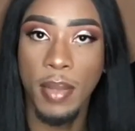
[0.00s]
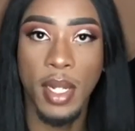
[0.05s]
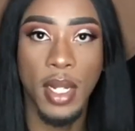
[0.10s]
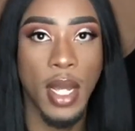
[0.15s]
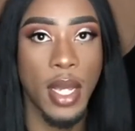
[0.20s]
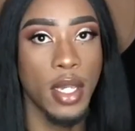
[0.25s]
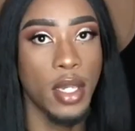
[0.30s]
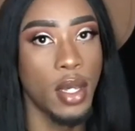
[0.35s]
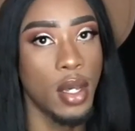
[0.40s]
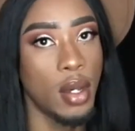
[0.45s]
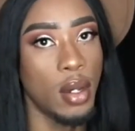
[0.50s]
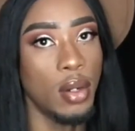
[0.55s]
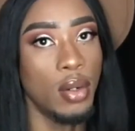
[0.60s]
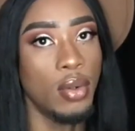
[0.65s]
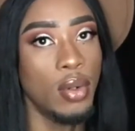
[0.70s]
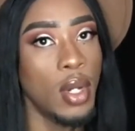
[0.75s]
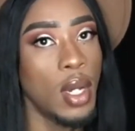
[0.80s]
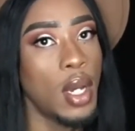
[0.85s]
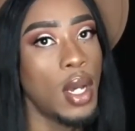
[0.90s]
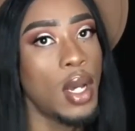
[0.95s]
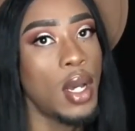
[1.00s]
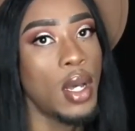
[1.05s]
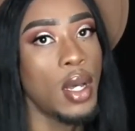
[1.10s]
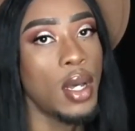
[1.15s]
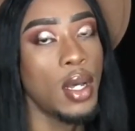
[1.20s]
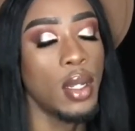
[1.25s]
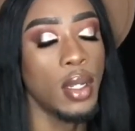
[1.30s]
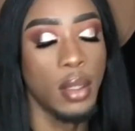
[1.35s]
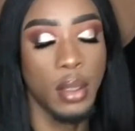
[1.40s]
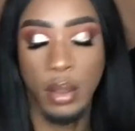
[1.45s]
But like, yo,
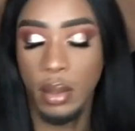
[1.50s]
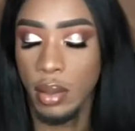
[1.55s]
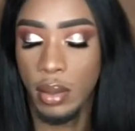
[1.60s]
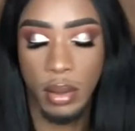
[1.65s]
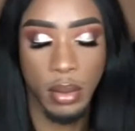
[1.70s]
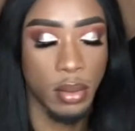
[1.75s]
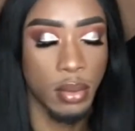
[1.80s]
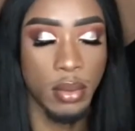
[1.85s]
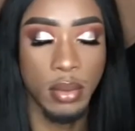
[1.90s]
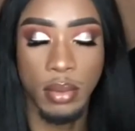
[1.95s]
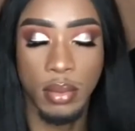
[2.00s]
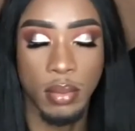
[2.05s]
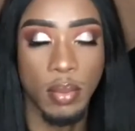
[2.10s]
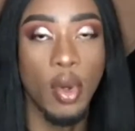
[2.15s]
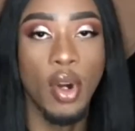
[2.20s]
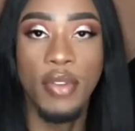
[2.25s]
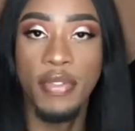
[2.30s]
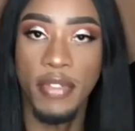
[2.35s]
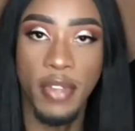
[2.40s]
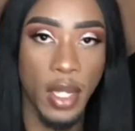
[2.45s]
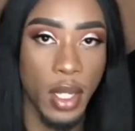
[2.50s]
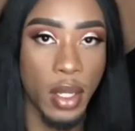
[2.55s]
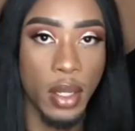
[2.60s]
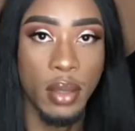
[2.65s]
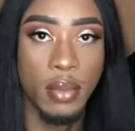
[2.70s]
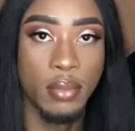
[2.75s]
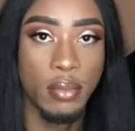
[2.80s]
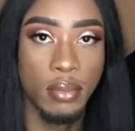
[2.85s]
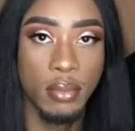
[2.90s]
Morphe,